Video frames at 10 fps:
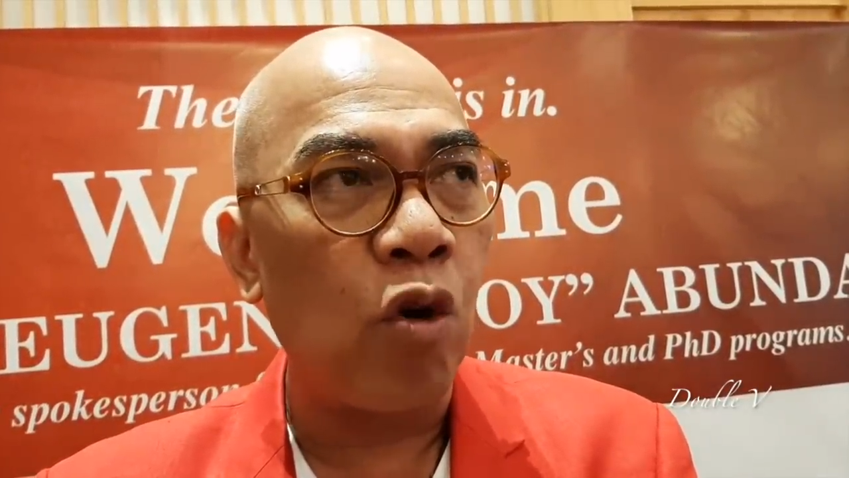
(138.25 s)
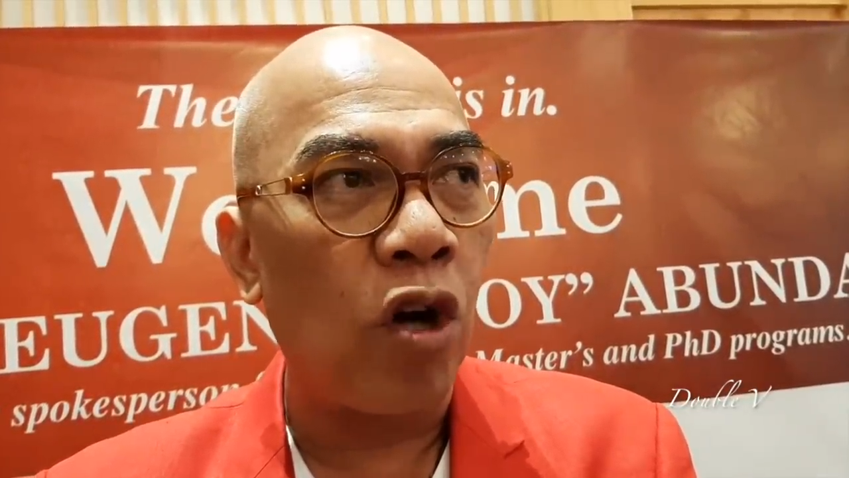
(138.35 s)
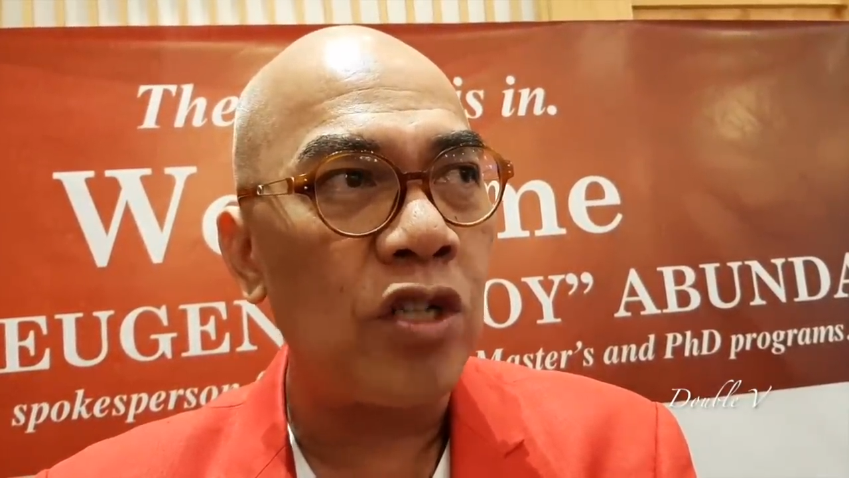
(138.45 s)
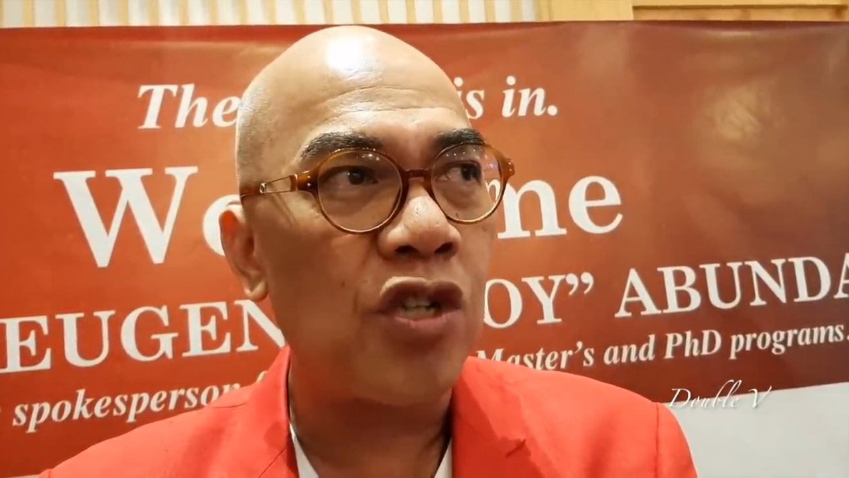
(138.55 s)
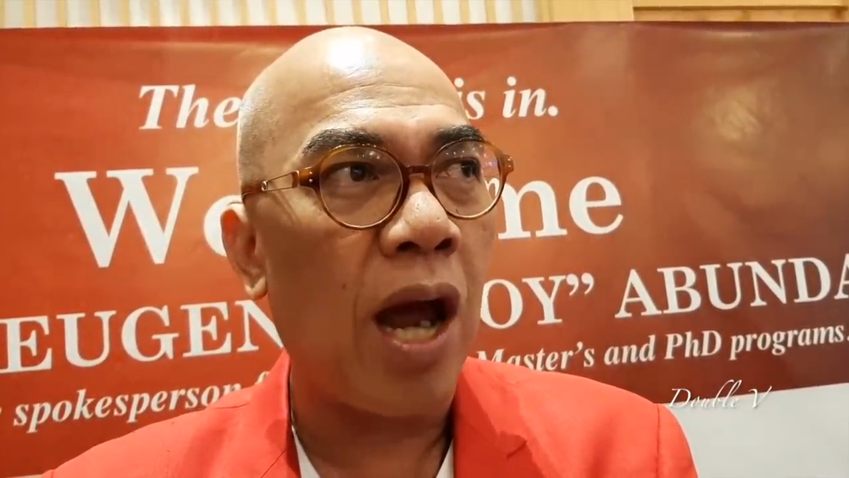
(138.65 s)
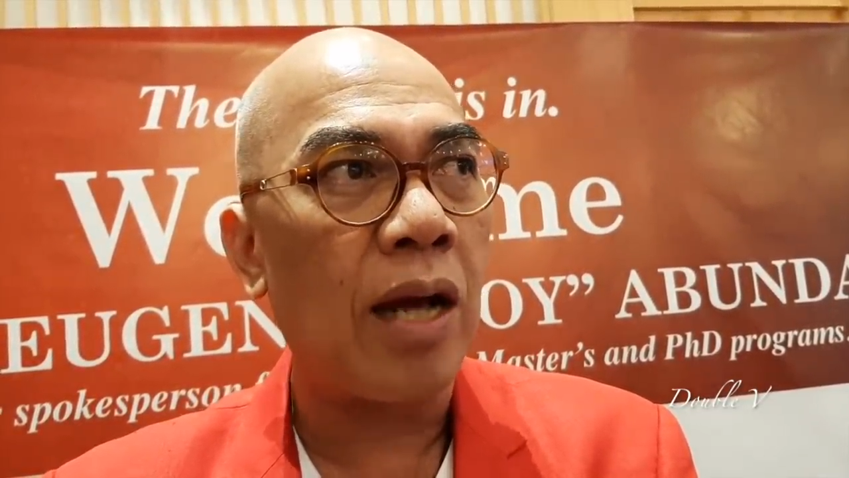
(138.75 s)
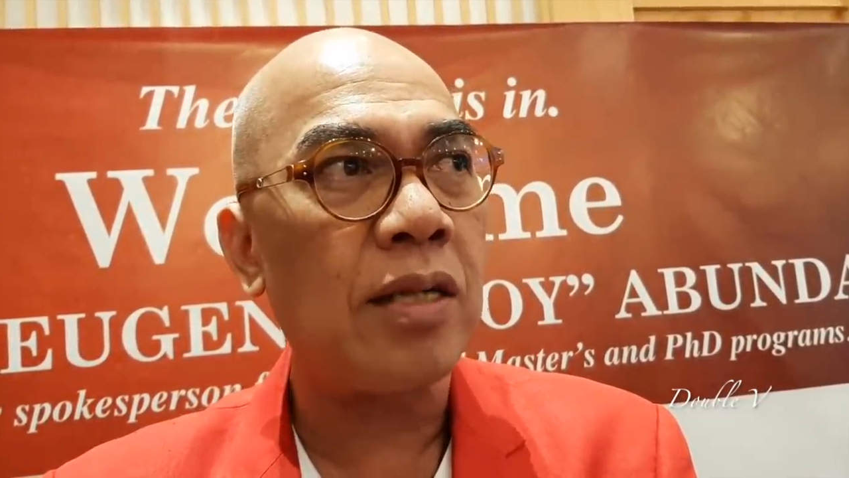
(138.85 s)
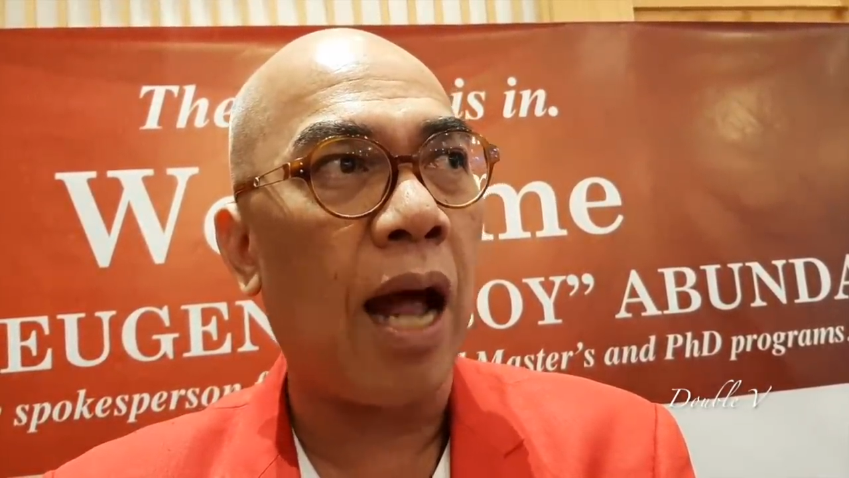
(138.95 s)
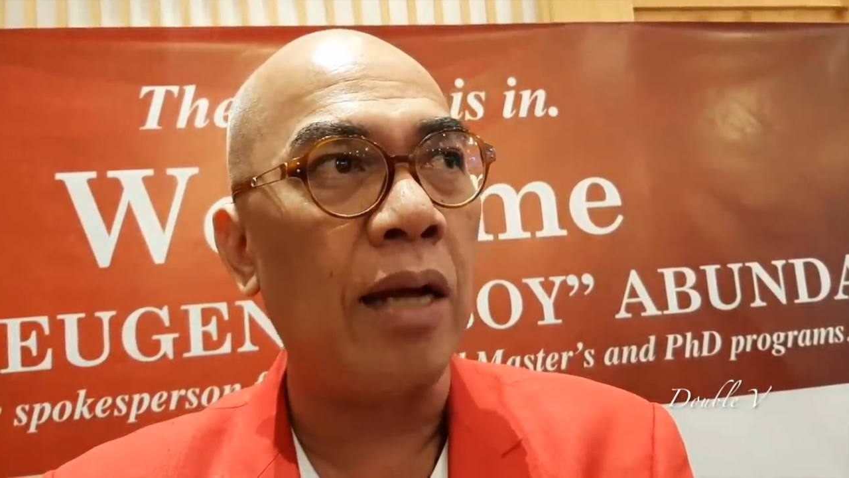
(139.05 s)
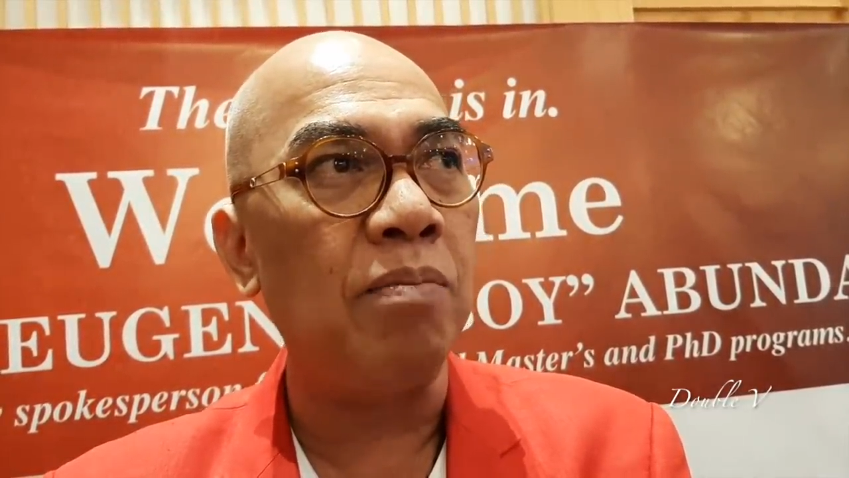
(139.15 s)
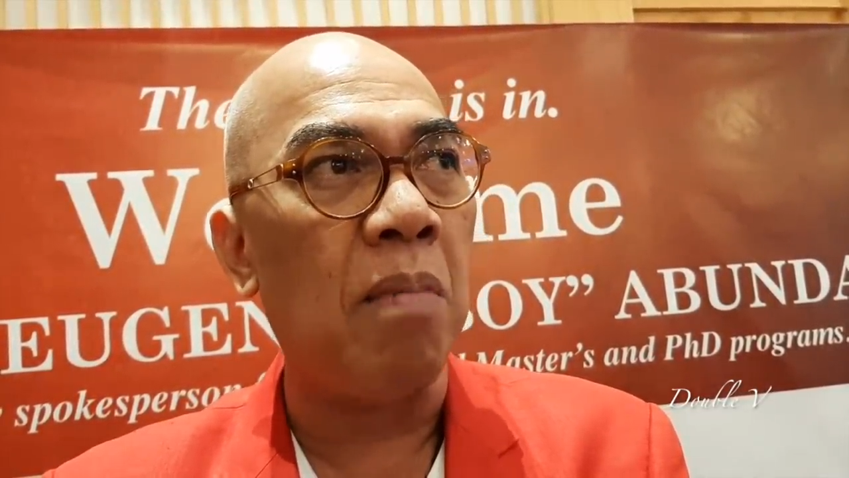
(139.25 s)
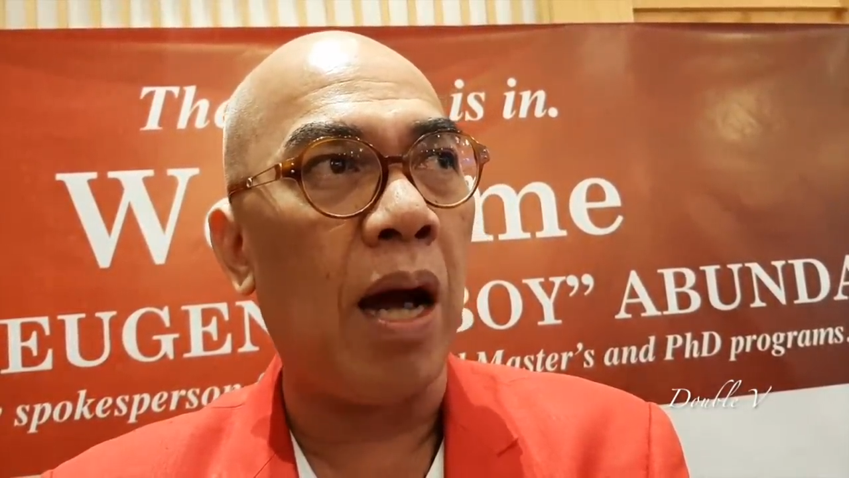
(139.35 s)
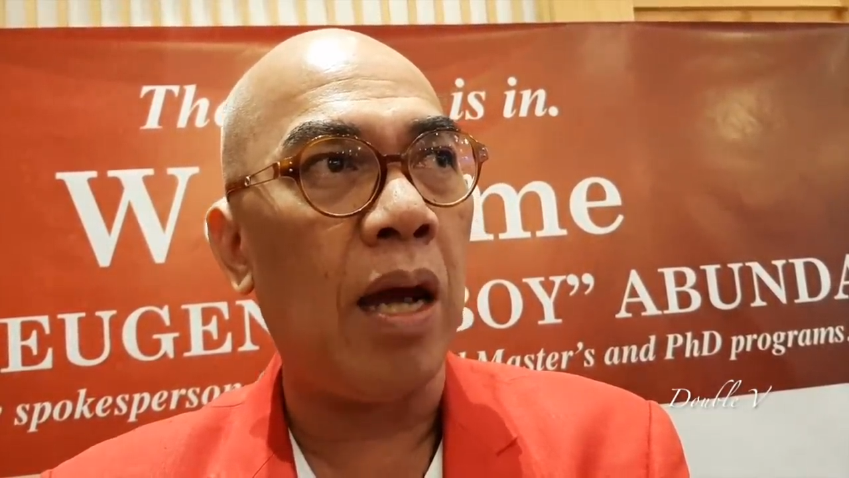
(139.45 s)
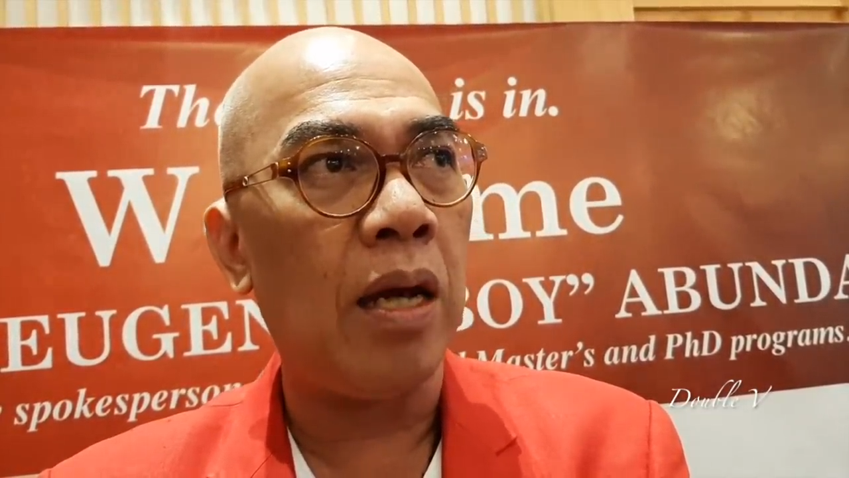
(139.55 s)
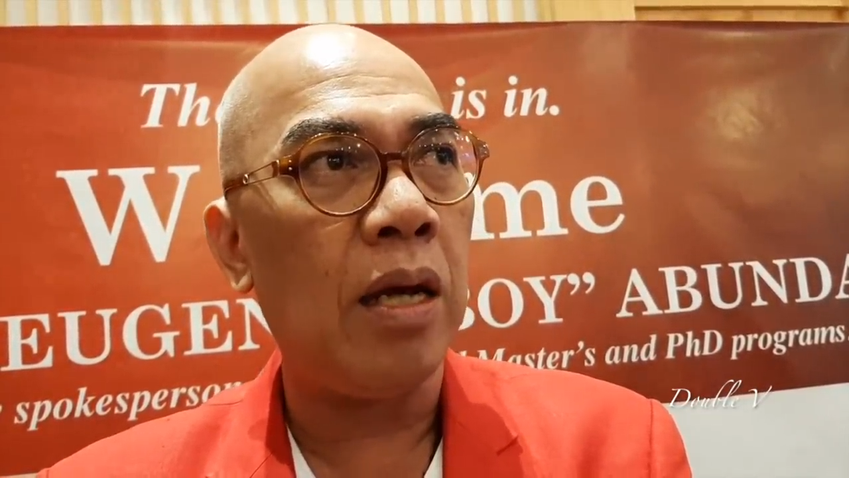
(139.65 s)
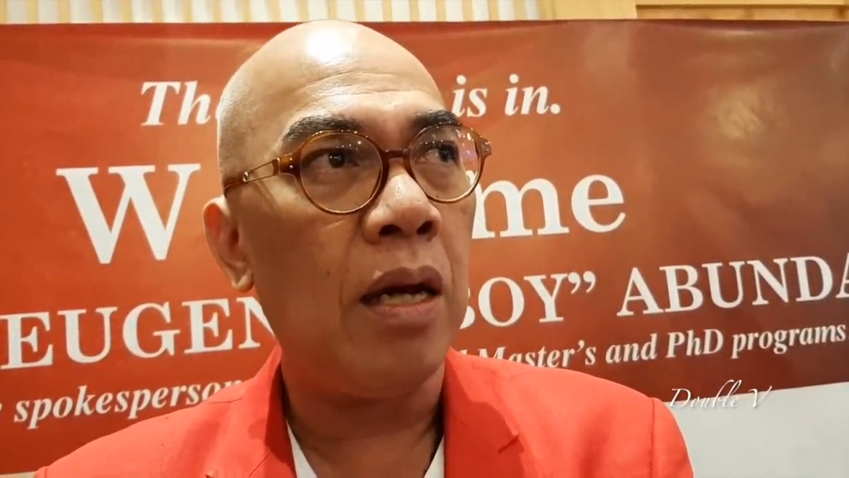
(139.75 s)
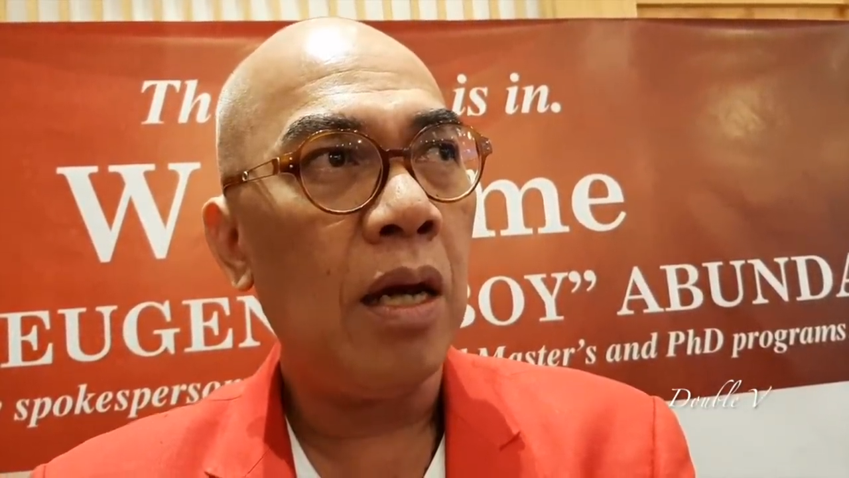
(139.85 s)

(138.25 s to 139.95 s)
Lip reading: contract and my